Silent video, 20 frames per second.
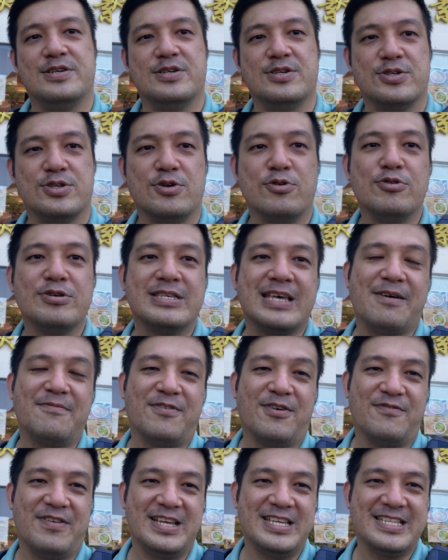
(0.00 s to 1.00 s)
So who's up
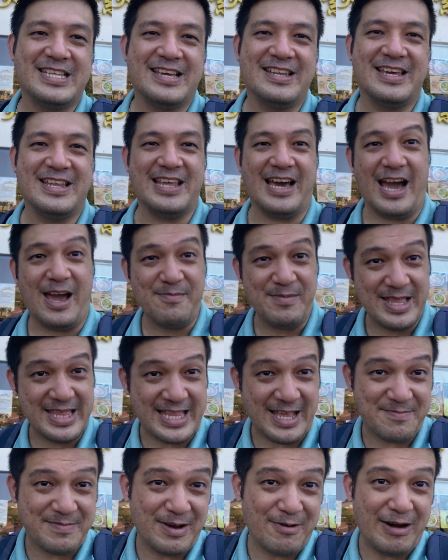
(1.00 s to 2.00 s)
for vegetarian? I'm in
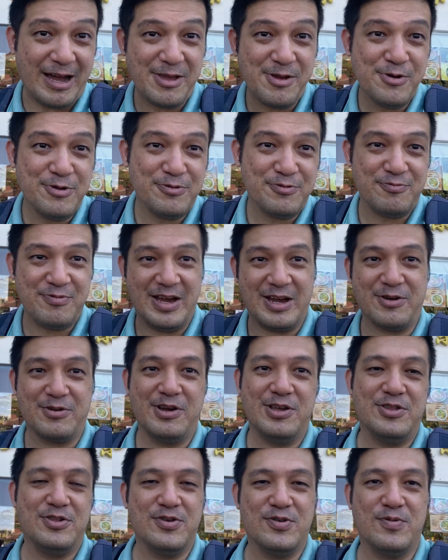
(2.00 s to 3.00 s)
Taman Wayu. We are
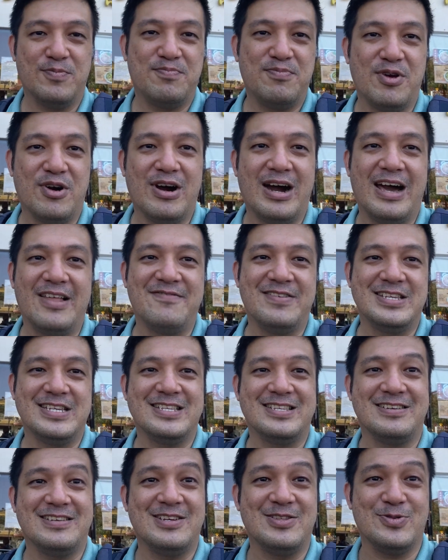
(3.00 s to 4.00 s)
going to Pure Heart
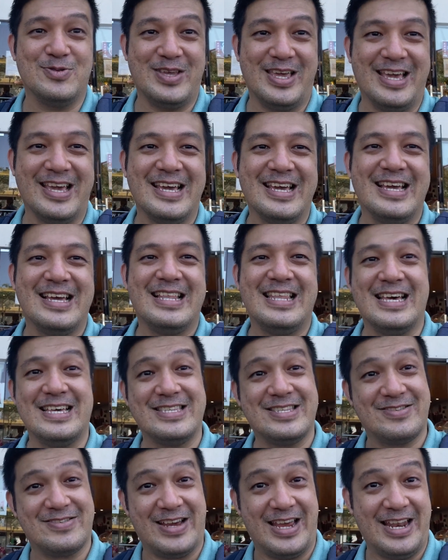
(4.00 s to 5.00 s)
Vegetarian today.
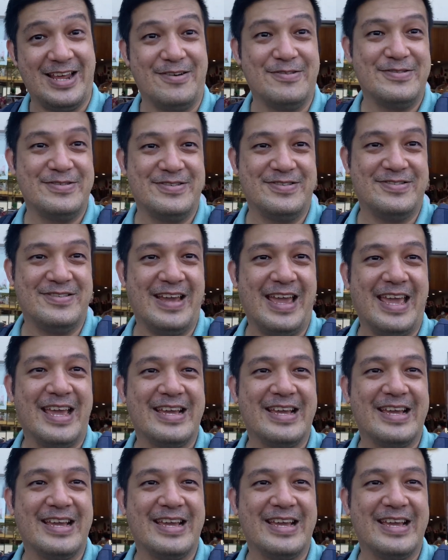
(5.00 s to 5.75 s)
Let's try it out, alright?